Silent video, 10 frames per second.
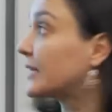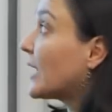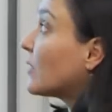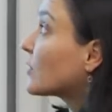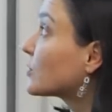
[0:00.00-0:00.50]
I
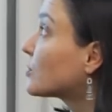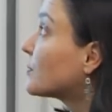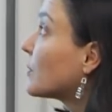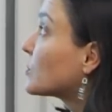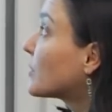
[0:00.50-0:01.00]
doubt all
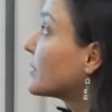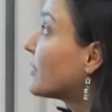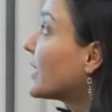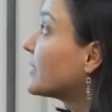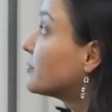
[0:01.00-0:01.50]

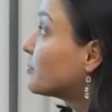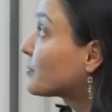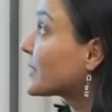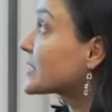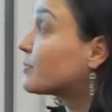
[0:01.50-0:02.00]

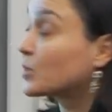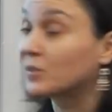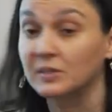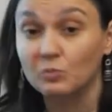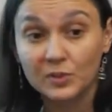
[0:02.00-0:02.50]
25+
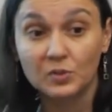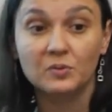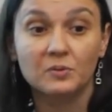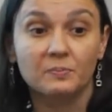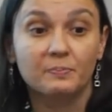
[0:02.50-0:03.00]
billion
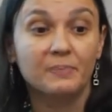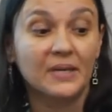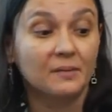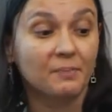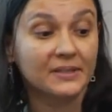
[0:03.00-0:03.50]
will
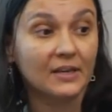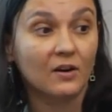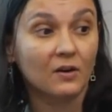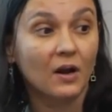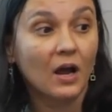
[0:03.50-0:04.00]
be, but they
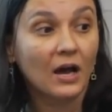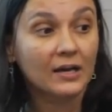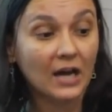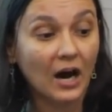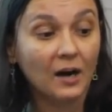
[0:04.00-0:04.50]
are
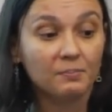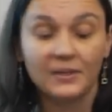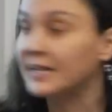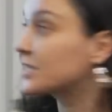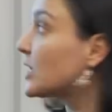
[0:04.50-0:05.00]

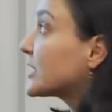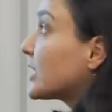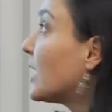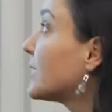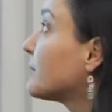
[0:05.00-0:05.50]
complex
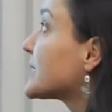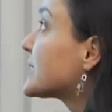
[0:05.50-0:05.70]
autonomous